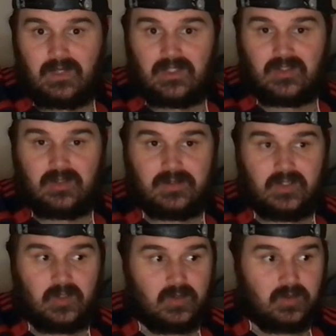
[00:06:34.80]
under Thomas
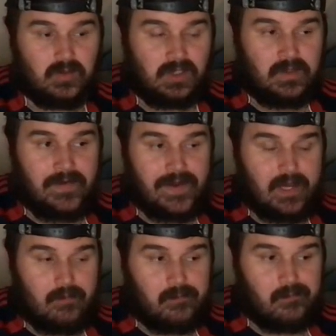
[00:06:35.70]
Tuchel.
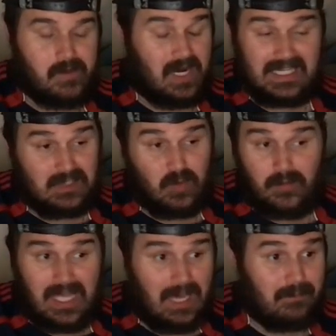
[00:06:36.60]
I guess we'd
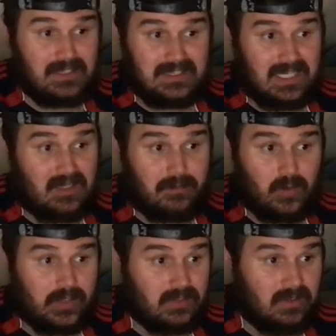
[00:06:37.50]
be happy to take a
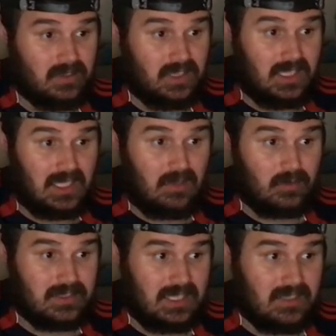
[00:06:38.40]
point.
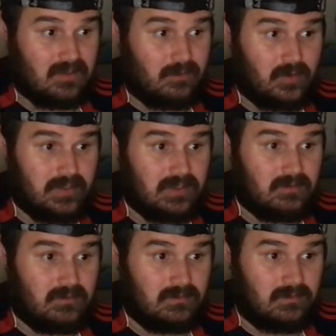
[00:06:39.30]
We take the point
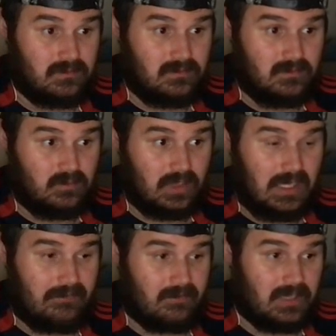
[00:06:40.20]
and
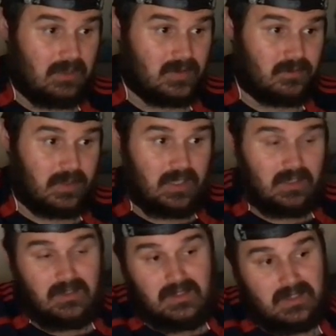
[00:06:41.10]
whatever else. But
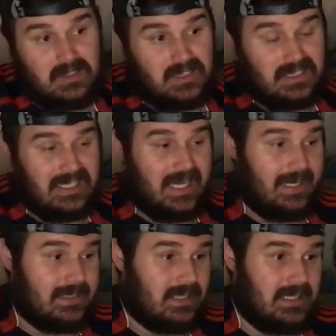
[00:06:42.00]

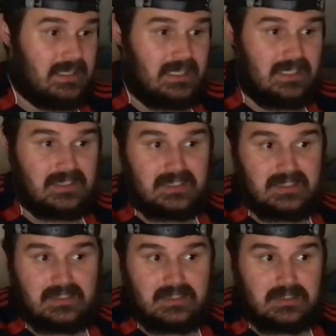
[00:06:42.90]
yeah,
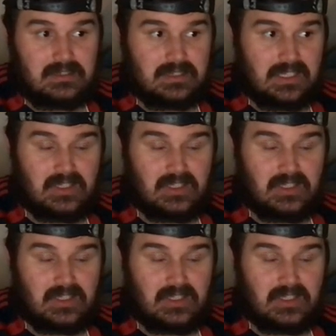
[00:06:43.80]
it's